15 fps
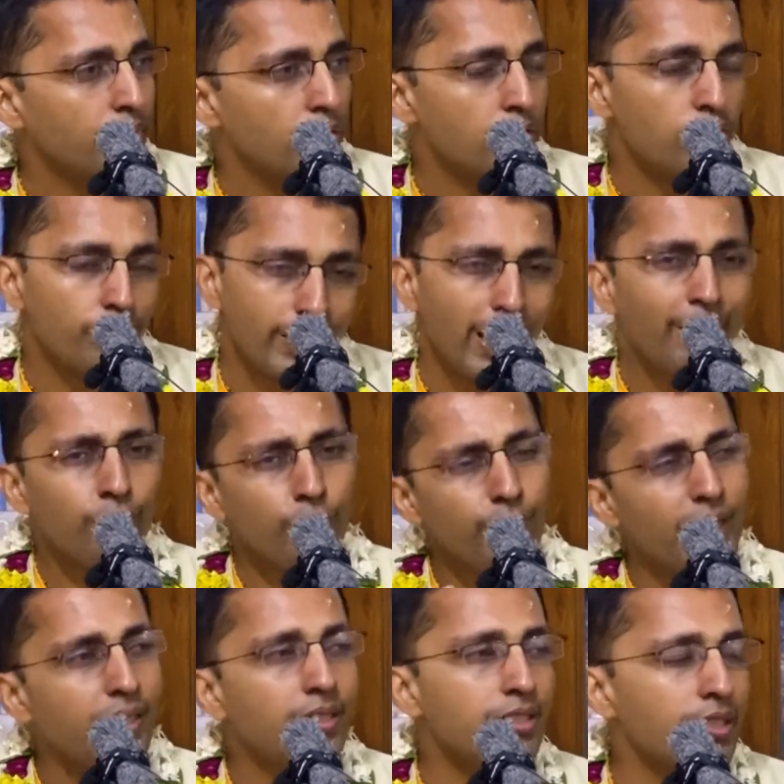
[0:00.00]
So we have to
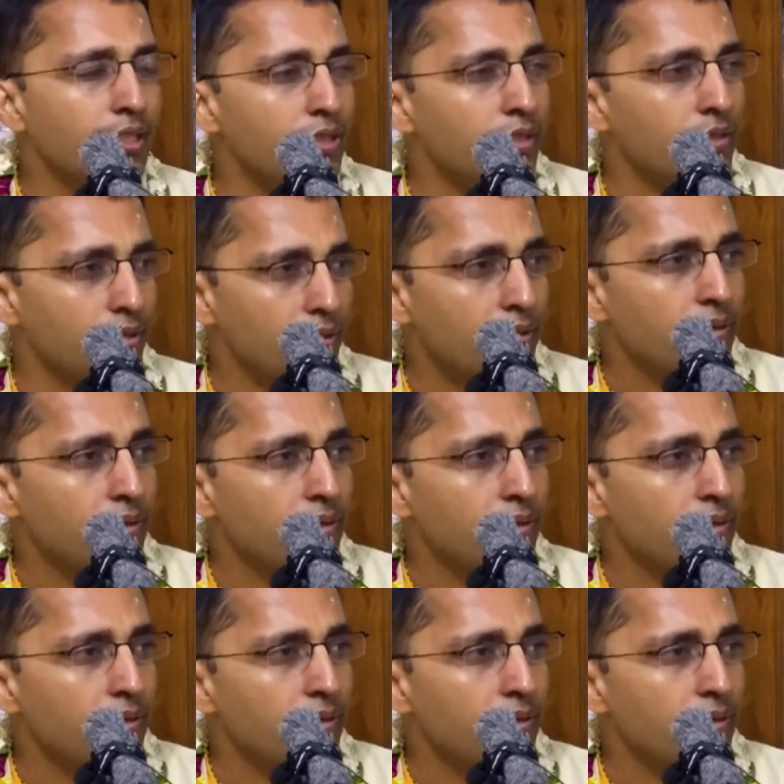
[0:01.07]
make distinction.